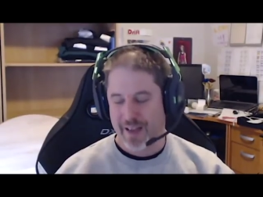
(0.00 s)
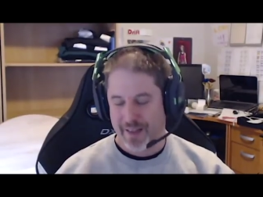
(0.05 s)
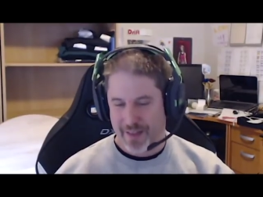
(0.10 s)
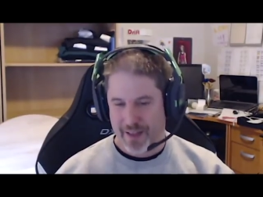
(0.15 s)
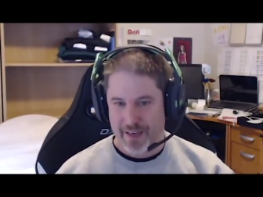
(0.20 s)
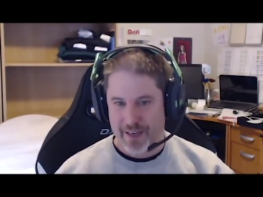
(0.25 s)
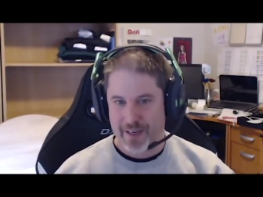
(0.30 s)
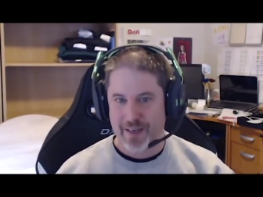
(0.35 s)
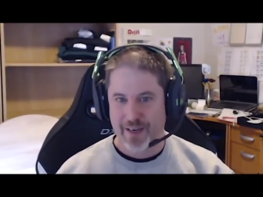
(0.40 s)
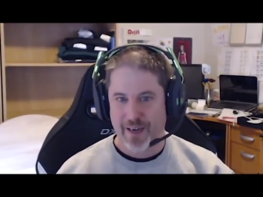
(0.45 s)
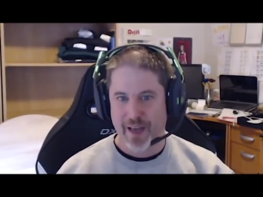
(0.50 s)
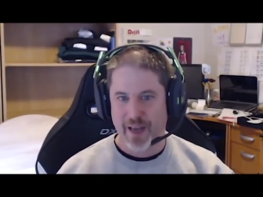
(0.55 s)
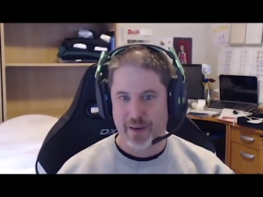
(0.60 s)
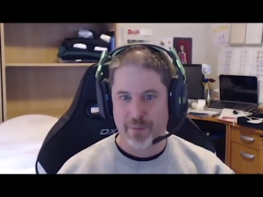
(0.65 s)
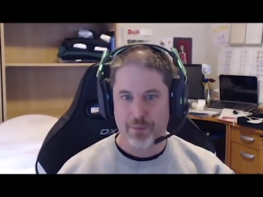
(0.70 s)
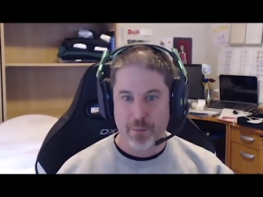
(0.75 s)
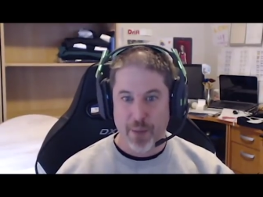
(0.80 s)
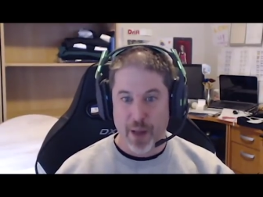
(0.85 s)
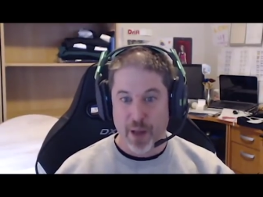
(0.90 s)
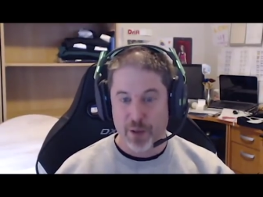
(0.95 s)
They didn't
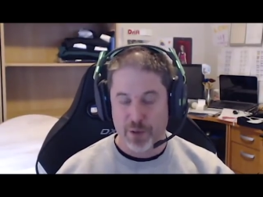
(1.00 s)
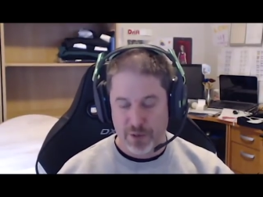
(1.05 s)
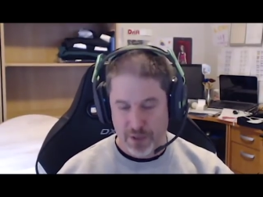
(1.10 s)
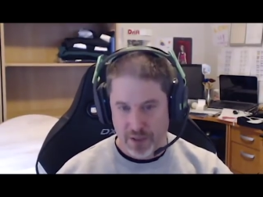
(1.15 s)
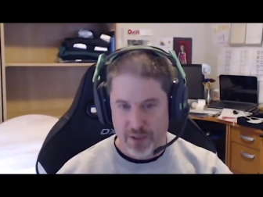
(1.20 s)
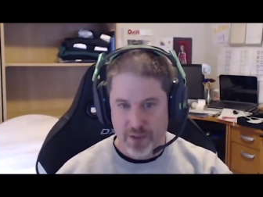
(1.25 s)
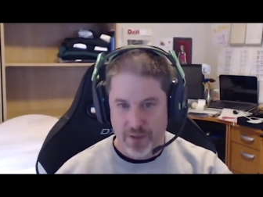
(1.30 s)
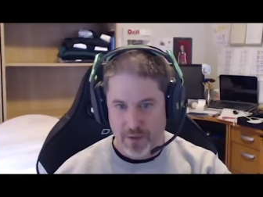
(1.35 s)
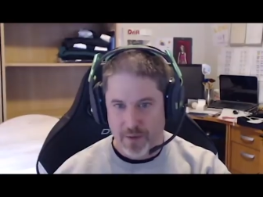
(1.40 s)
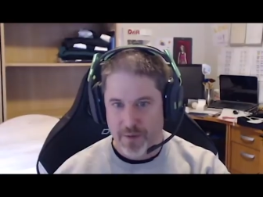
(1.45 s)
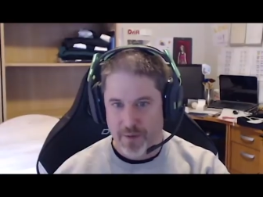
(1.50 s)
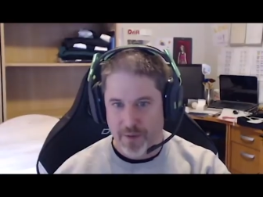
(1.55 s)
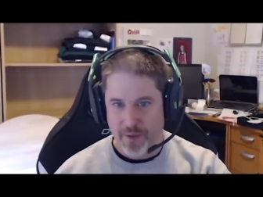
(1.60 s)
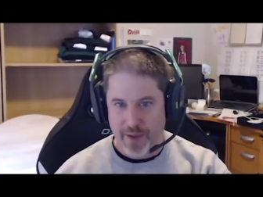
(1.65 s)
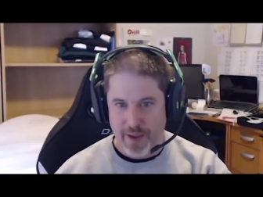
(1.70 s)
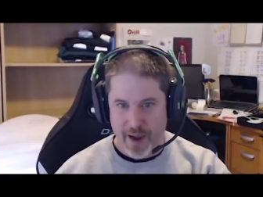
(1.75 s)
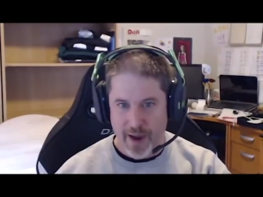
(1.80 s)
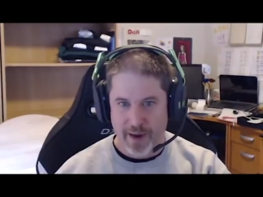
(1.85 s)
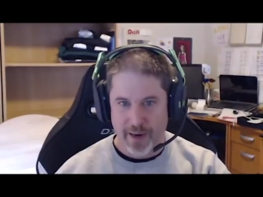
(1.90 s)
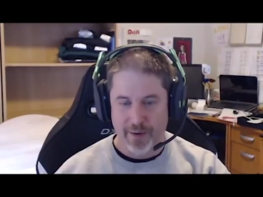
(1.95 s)
yet melt
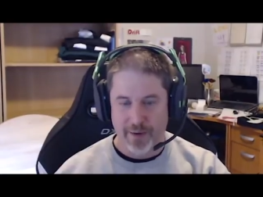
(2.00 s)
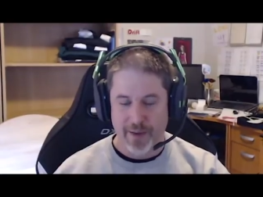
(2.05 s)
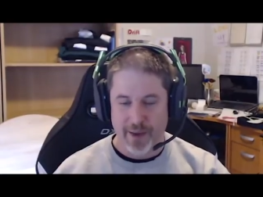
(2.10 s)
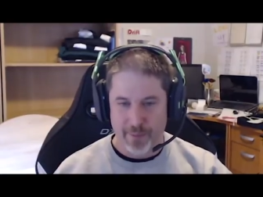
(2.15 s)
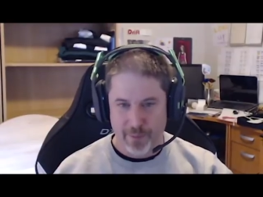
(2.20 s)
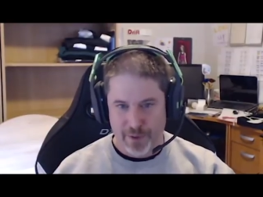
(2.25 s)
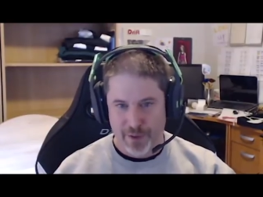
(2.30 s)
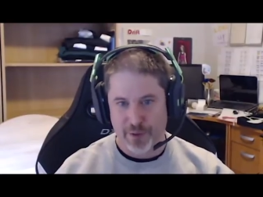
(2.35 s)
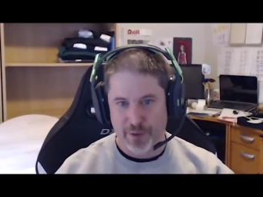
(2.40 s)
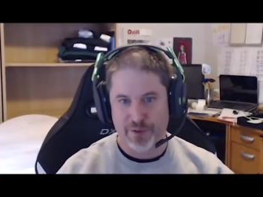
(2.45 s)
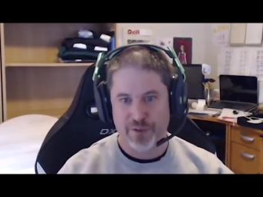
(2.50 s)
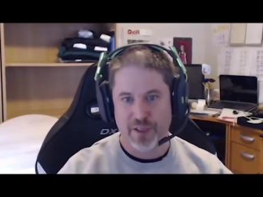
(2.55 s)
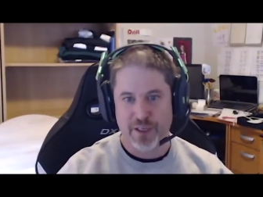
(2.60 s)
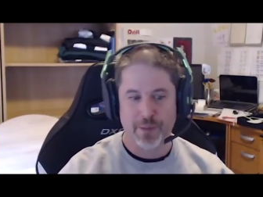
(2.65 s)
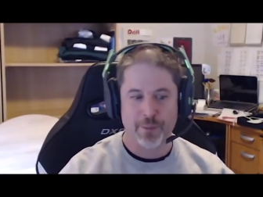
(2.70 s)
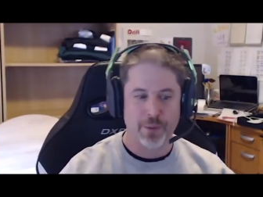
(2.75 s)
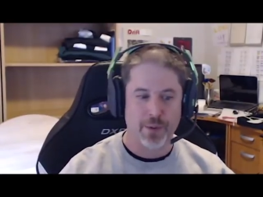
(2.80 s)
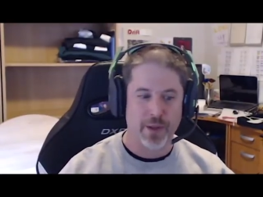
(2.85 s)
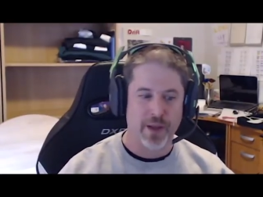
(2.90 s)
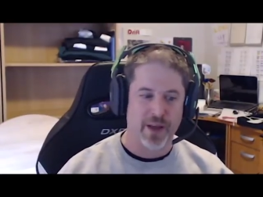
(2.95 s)
the iron. They reduced it
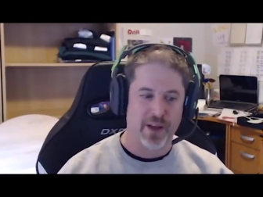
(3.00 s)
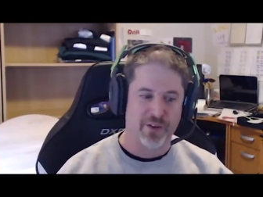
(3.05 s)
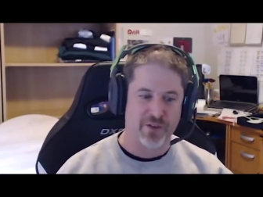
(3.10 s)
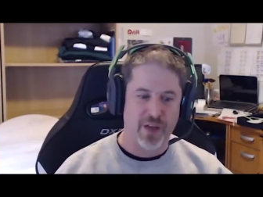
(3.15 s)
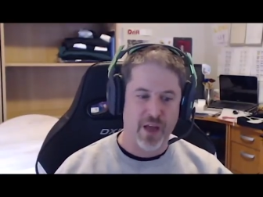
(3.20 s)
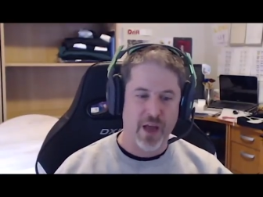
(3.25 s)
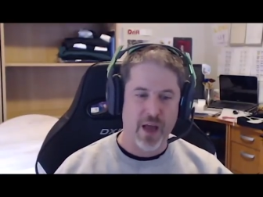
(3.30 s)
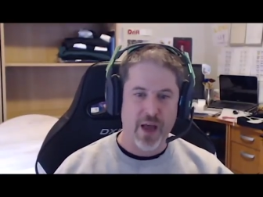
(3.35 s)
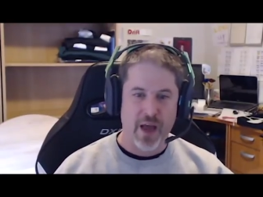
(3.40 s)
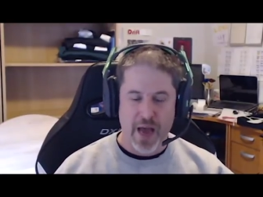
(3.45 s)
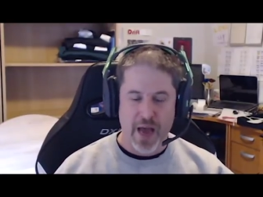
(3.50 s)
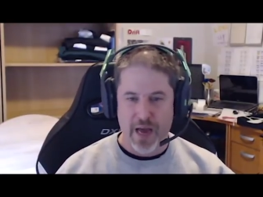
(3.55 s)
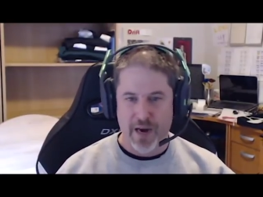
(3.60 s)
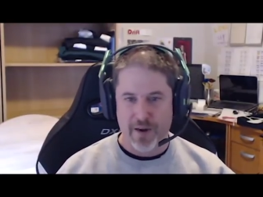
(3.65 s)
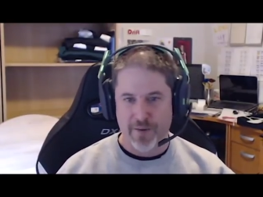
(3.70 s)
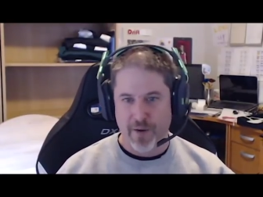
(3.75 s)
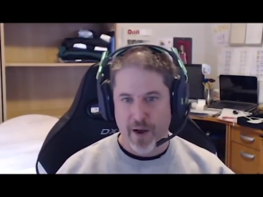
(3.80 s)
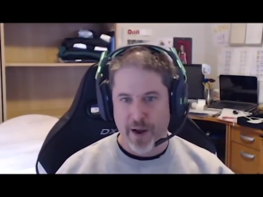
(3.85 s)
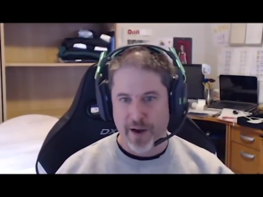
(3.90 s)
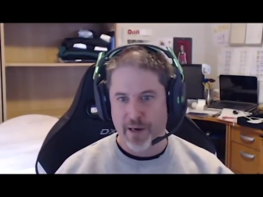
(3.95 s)
in place out
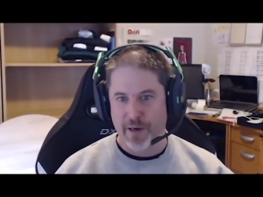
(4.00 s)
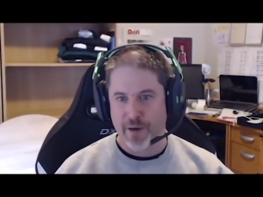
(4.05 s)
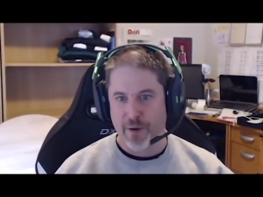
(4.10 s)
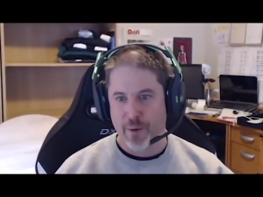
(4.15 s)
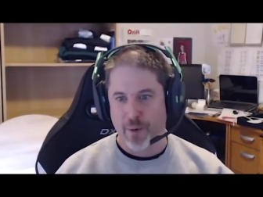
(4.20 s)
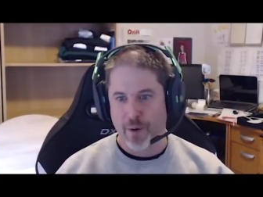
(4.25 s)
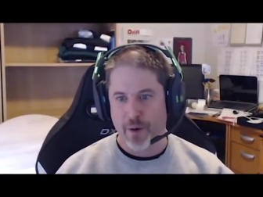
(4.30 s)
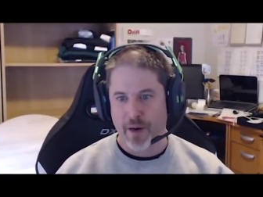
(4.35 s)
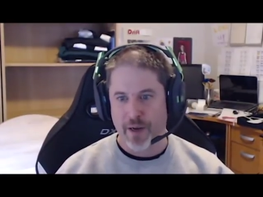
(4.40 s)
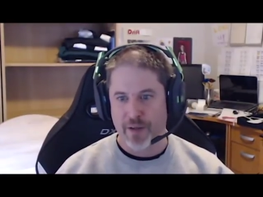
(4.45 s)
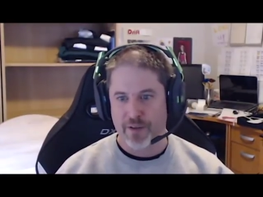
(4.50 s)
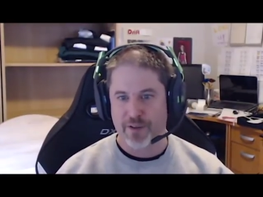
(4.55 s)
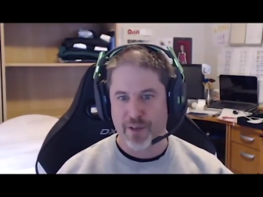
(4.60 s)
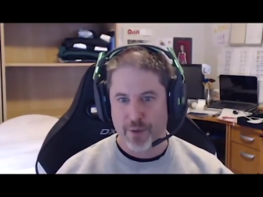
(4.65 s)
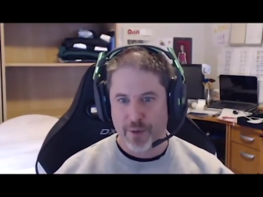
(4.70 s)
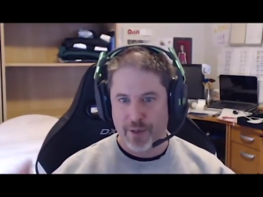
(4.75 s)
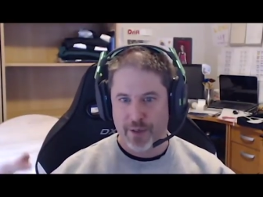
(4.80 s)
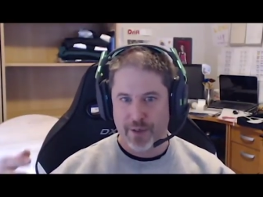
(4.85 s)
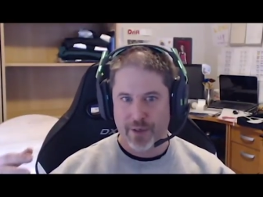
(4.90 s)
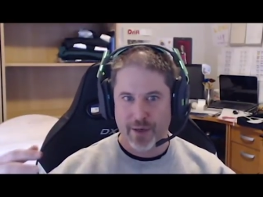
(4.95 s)
of iron ore, and
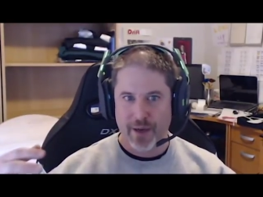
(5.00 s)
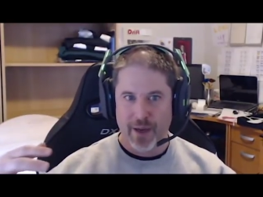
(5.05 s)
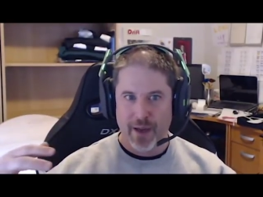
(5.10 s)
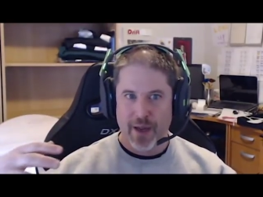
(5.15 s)
so it,